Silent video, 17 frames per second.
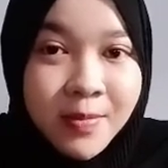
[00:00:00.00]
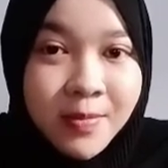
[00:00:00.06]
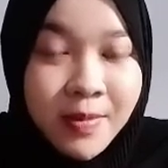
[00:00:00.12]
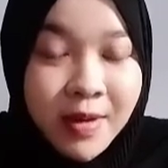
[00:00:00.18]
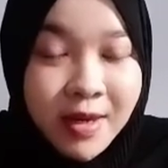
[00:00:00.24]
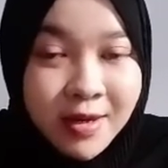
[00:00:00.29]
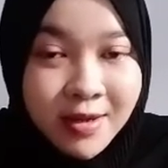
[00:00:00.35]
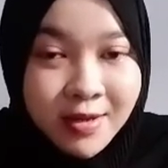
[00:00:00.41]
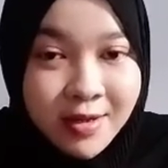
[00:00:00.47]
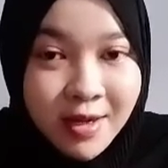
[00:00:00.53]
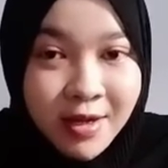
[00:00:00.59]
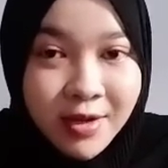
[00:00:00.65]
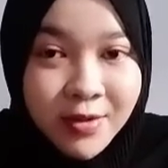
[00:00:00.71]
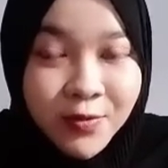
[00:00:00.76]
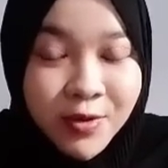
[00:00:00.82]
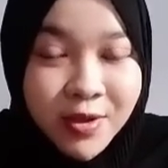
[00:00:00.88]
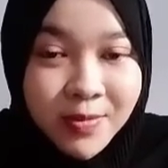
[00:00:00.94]
Back
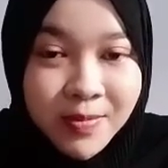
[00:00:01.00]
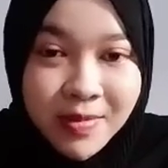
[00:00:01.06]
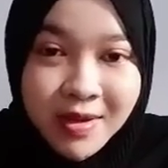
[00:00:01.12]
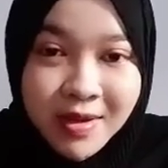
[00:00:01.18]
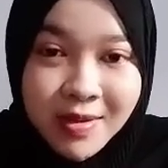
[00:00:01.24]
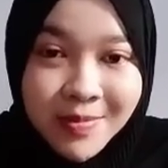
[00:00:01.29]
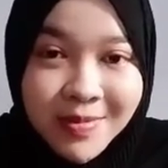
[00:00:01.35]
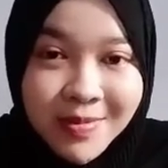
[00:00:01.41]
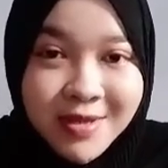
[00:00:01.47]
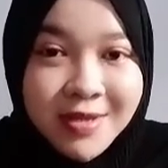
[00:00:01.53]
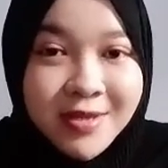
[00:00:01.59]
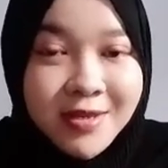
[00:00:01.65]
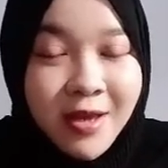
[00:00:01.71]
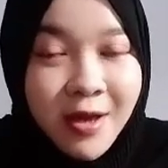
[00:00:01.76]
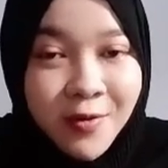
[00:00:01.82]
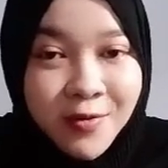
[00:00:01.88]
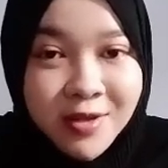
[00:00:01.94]
again with me, Mrs.
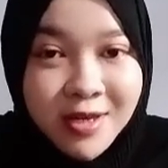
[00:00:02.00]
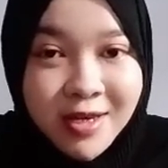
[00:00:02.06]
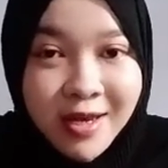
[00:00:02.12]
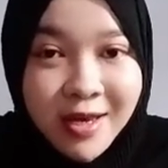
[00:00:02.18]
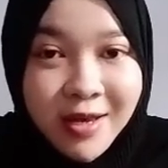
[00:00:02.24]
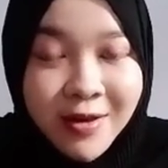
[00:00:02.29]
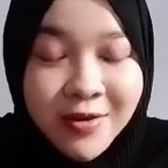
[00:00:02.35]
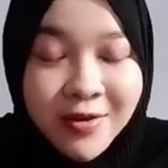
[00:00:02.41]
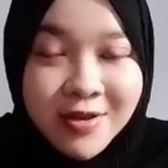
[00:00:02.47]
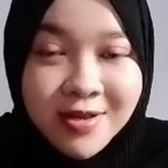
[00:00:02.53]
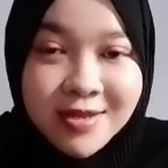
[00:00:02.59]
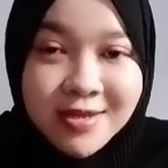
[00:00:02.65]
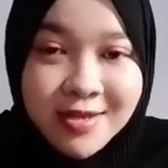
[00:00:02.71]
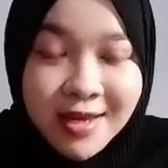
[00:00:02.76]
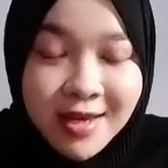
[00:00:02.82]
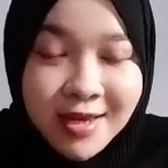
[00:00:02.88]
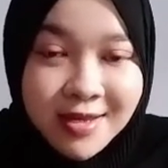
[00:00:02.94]
Aulia, on
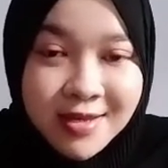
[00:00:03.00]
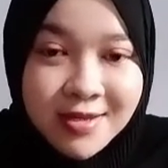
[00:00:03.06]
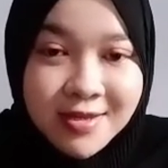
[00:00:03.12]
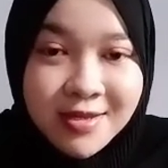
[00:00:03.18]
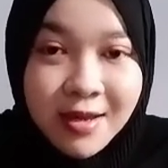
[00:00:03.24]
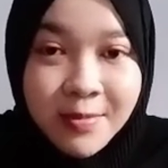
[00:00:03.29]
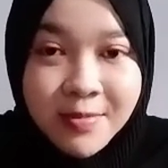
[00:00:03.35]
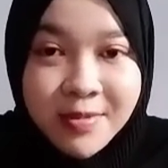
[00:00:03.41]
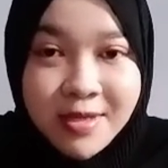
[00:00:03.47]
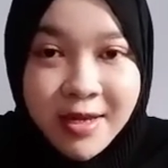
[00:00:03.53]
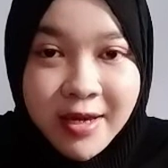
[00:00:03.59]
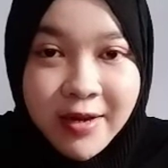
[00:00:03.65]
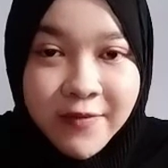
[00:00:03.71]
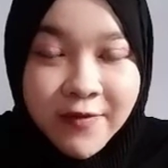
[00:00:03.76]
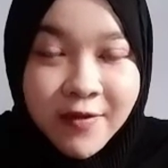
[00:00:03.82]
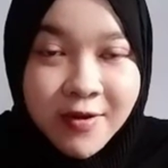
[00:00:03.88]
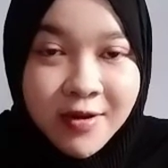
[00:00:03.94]
science
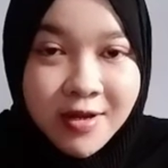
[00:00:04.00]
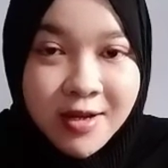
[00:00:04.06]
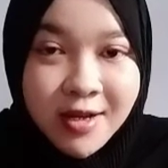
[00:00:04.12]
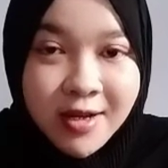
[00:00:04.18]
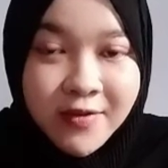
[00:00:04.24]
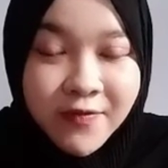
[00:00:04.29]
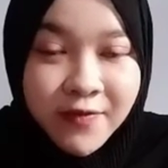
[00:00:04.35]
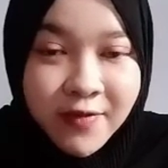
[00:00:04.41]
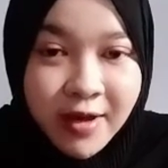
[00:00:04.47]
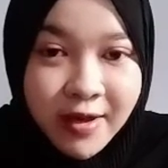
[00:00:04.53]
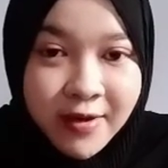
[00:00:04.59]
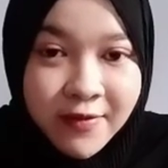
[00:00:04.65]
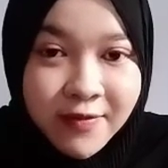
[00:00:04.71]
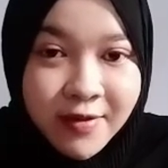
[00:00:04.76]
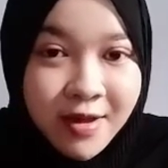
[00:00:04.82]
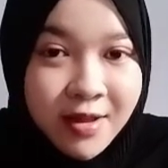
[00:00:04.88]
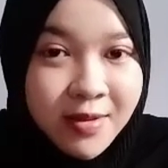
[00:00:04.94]
subject for grade
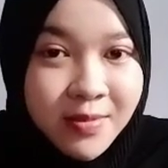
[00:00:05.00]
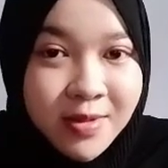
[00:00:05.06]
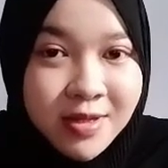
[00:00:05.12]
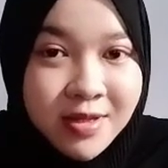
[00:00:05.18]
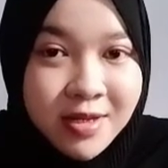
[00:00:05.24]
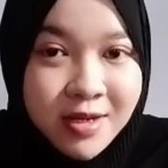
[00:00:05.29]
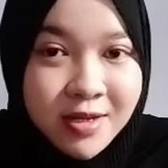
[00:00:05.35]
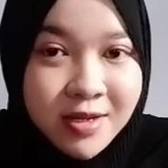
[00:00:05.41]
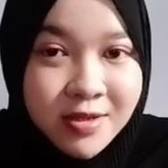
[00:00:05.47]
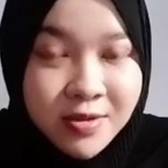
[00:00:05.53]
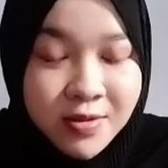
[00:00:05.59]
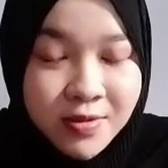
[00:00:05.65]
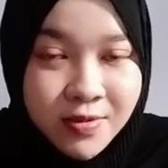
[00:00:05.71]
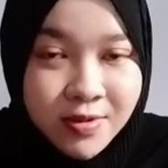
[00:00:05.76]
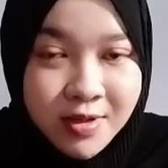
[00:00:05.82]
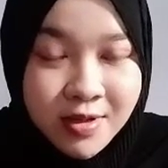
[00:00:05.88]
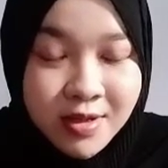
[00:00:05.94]
5 elementary
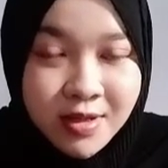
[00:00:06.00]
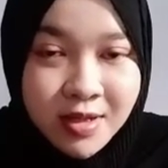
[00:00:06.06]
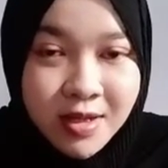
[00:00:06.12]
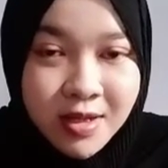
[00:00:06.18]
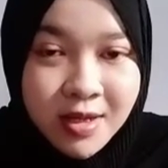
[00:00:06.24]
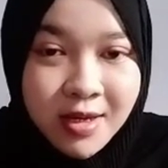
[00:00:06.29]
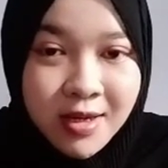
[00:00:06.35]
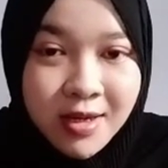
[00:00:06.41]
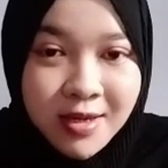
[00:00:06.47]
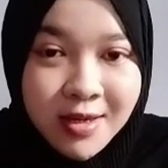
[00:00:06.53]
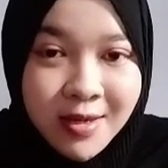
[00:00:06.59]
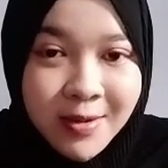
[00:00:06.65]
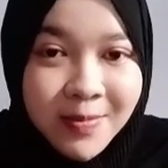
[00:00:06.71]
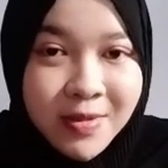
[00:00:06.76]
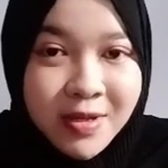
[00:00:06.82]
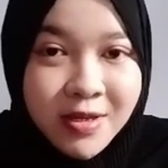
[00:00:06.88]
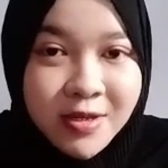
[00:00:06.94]
school.
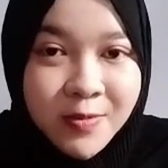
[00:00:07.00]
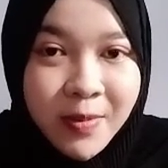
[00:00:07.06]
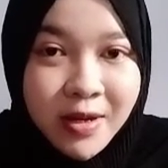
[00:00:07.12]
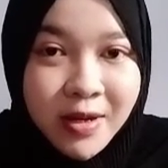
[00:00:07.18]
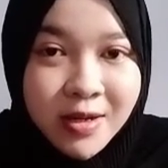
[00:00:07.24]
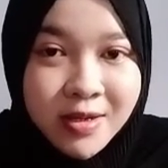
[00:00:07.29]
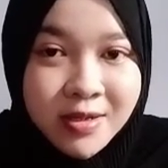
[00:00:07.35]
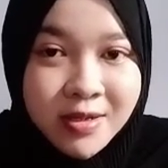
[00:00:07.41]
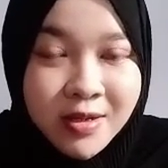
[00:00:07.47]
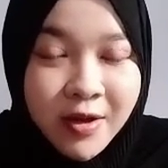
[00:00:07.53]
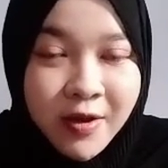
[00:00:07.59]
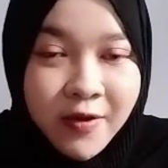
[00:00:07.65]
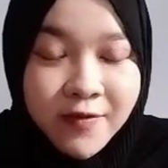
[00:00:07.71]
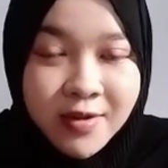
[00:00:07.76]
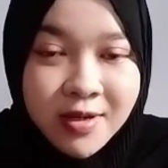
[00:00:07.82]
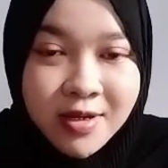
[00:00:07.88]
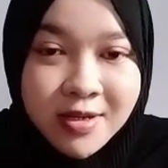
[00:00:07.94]
Keep the spirit
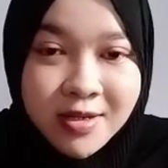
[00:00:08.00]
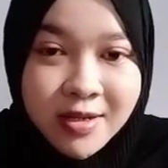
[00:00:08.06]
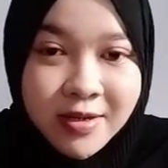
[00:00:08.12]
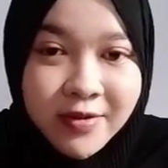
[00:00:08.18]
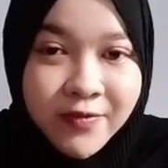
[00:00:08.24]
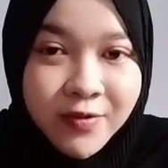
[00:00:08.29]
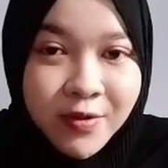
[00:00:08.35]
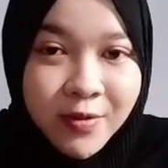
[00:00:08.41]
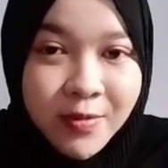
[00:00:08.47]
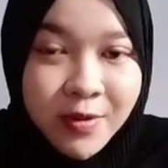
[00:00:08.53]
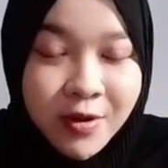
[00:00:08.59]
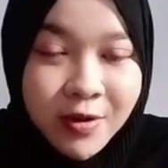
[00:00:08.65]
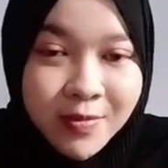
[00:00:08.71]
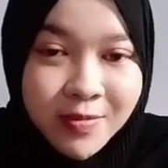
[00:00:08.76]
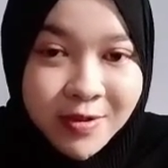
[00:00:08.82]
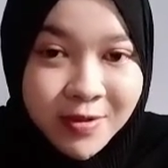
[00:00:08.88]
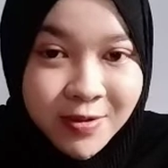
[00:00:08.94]
of learning from
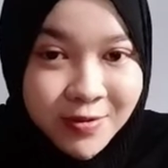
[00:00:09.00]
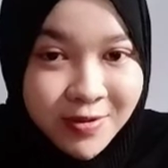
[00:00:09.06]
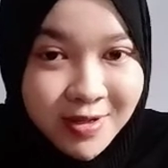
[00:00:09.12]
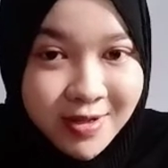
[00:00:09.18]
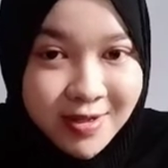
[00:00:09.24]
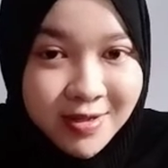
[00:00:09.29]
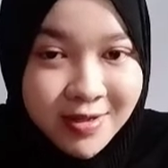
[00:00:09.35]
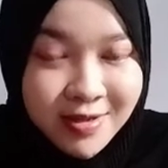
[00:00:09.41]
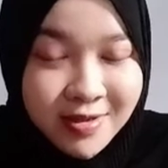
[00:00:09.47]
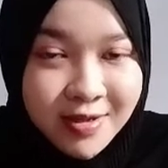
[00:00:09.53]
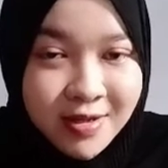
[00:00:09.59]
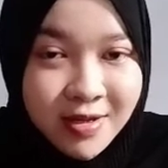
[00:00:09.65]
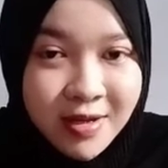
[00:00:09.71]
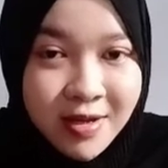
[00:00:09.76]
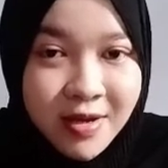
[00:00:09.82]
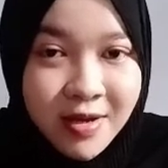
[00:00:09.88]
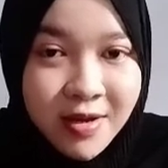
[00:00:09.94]
home, students.
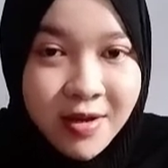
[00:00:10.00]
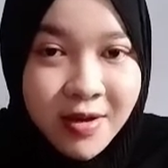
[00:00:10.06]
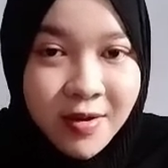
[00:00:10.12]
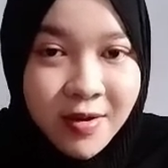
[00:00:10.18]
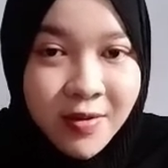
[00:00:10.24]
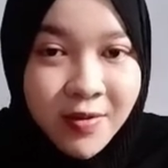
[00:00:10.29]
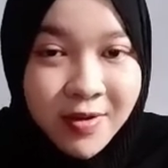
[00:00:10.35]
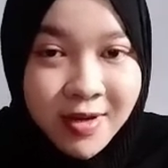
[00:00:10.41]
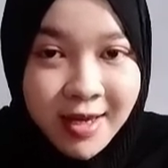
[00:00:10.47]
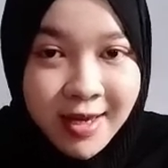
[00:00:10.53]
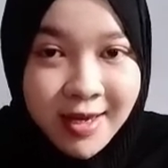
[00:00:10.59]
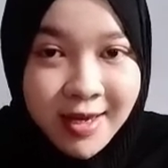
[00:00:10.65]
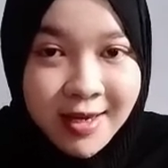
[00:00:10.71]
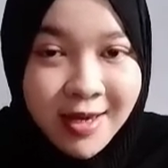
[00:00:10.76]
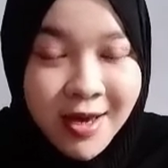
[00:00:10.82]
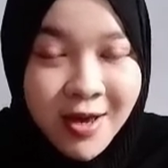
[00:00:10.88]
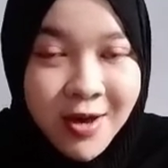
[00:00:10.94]
Okay,
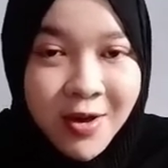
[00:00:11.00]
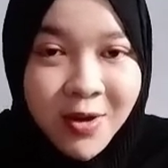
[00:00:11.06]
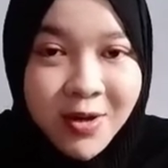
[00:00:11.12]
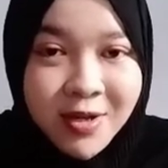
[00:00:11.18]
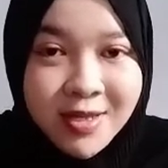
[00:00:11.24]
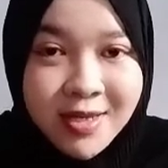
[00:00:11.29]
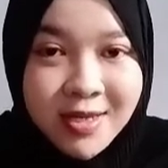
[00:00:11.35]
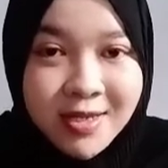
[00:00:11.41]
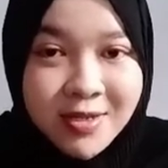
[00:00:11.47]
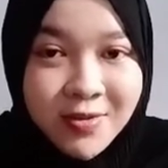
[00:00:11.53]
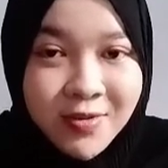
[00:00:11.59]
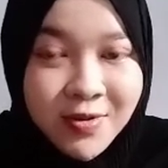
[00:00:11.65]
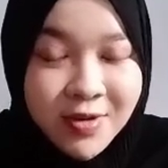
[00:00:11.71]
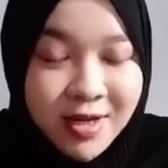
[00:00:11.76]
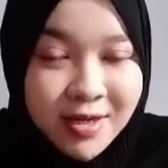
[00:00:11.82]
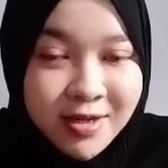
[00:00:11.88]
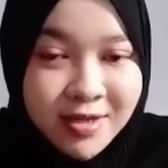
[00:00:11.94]
on this
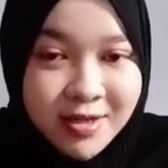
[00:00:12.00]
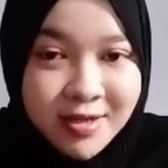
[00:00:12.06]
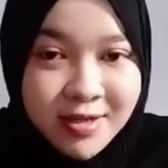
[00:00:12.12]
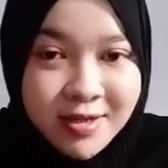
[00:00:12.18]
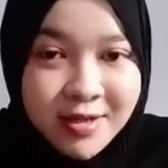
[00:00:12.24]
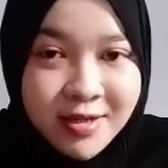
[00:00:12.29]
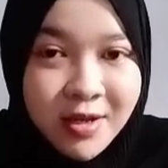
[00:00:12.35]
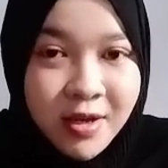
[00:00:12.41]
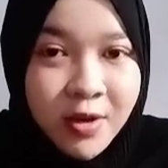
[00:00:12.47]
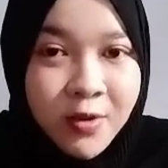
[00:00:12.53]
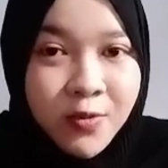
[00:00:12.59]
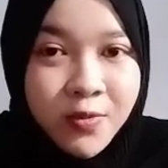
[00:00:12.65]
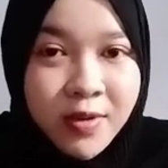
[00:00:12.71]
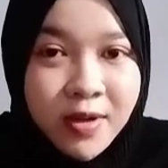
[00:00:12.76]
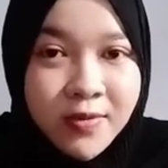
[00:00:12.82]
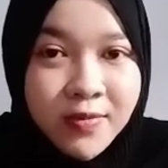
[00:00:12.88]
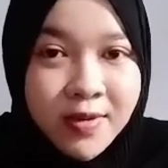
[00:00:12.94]
occasion,
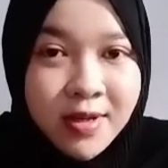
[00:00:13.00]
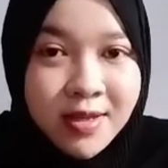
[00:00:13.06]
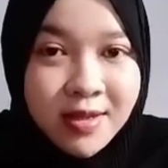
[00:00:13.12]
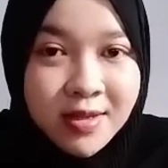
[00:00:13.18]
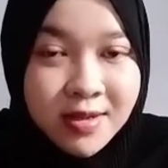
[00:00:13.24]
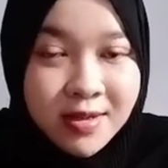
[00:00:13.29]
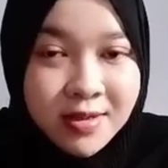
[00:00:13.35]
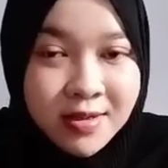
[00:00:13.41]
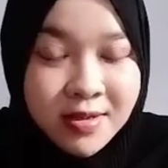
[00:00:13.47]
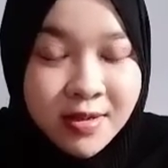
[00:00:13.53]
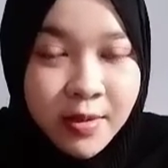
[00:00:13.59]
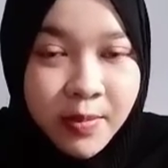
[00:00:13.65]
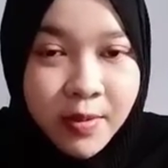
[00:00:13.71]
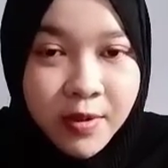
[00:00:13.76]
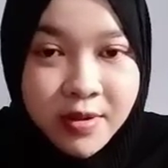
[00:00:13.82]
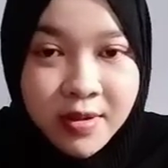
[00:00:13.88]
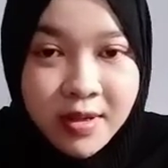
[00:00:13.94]
we will learn
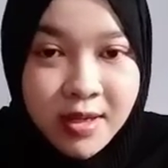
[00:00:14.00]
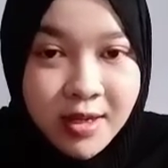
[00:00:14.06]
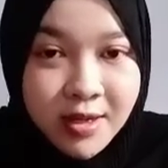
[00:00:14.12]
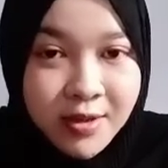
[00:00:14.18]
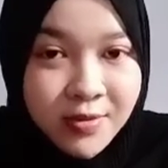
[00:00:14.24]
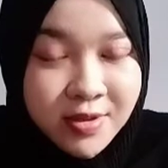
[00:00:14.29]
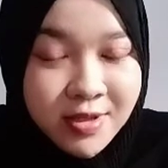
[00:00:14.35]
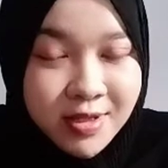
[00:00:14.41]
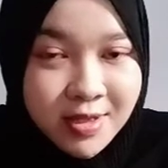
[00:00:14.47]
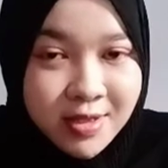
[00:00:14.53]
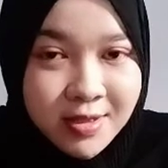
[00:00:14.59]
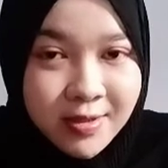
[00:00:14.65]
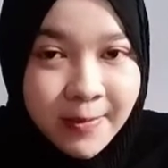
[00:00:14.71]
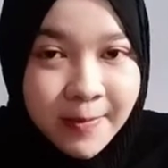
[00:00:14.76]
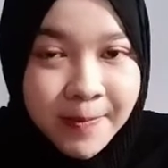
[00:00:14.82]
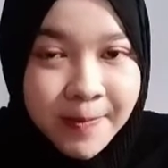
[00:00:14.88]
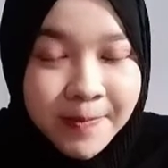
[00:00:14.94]
about
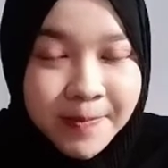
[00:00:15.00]
ecosystem.